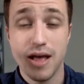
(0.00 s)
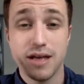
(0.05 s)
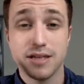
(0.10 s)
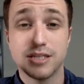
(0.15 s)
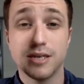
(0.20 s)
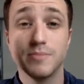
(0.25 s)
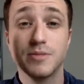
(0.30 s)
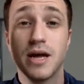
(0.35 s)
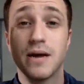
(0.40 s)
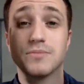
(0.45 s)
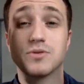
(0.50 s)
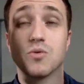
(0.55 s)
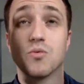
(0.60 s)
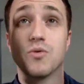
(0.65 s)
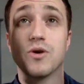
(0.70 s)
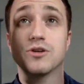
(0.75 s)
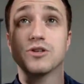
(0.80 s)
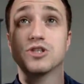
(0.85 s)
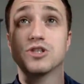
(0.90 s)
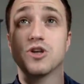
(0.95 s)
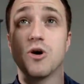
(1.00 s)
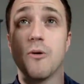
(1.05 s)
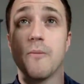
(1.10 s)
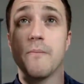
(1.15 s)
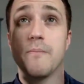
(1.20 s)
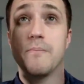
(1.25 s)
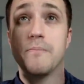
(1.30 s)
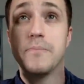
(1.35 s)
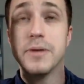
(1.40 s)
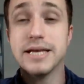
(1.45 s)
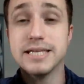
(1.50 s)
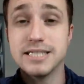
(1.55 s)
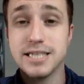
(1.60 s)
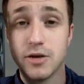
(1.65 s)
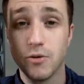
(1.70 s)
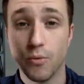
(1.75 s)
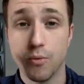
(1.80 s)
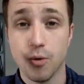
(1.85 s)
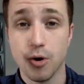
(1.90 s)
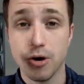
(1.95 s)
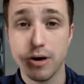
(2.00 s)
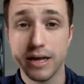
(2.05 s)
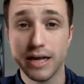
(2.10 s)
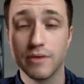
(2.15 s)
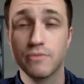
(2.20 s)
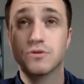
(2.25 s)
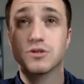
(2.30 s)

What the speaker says: Sometimes we're so busy working,